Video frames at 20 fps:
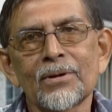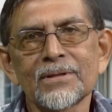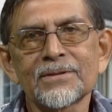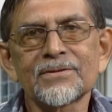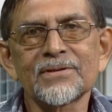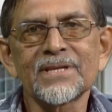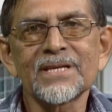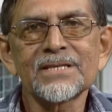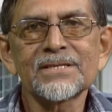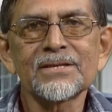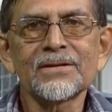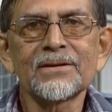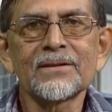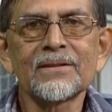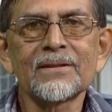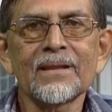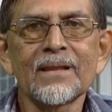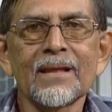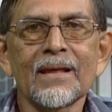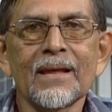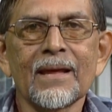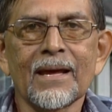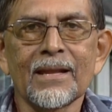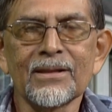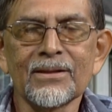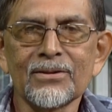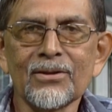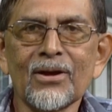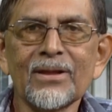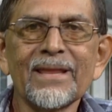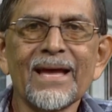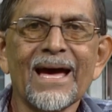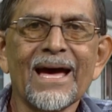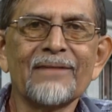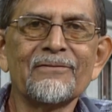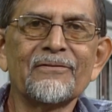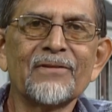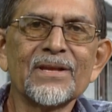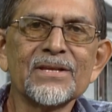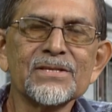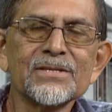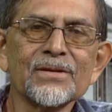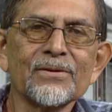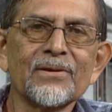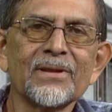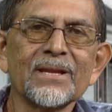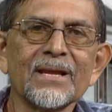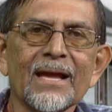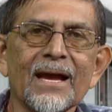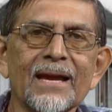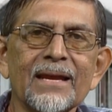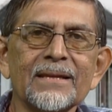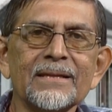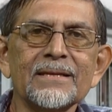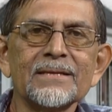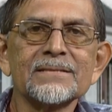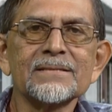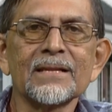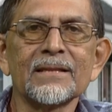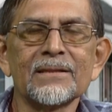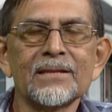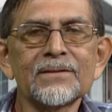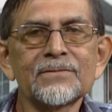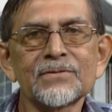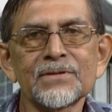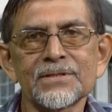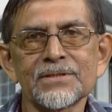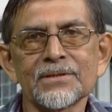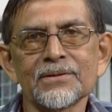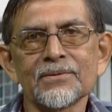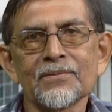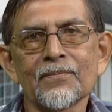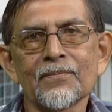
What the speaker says: Tradition and another adventure in Guyanese literature.